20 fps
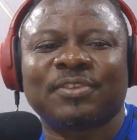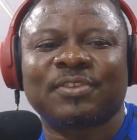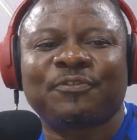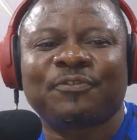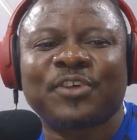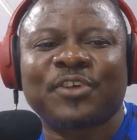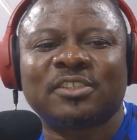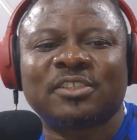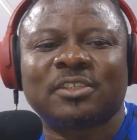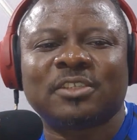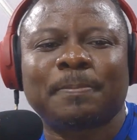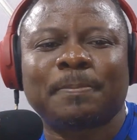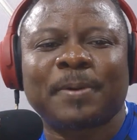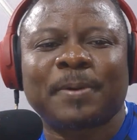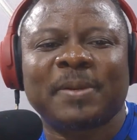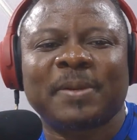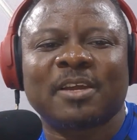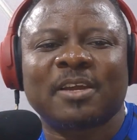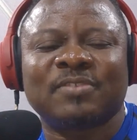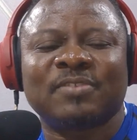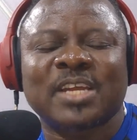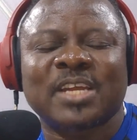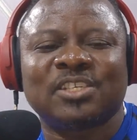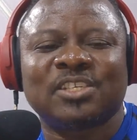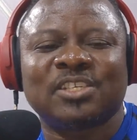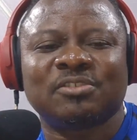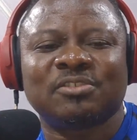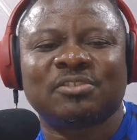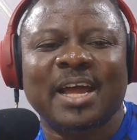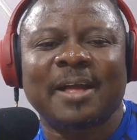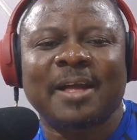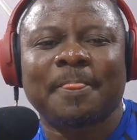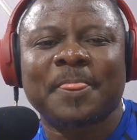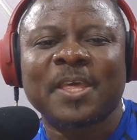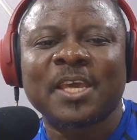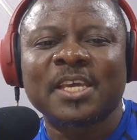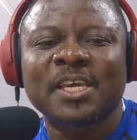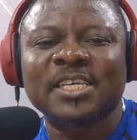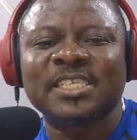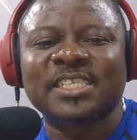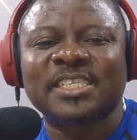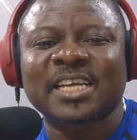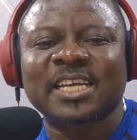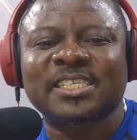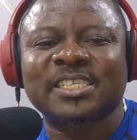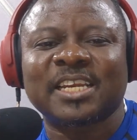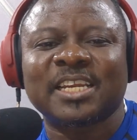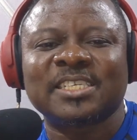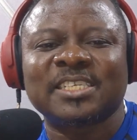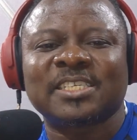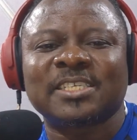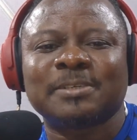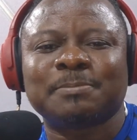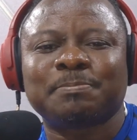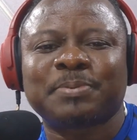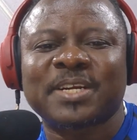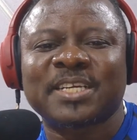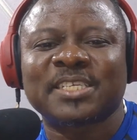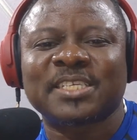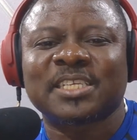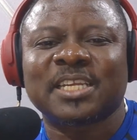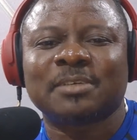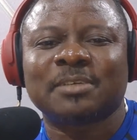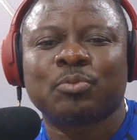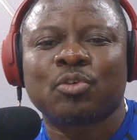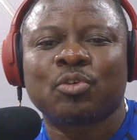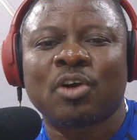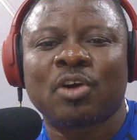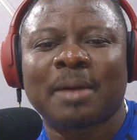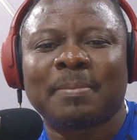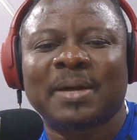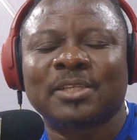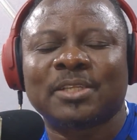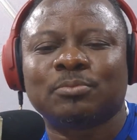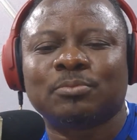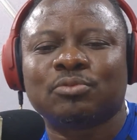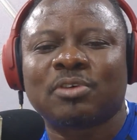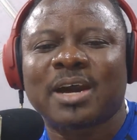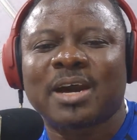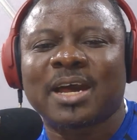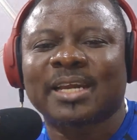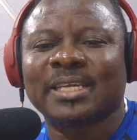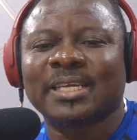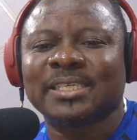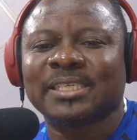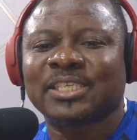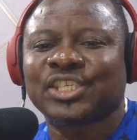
the Federal Republic of Nigeria, His Excellency President Muhammadu Buhari,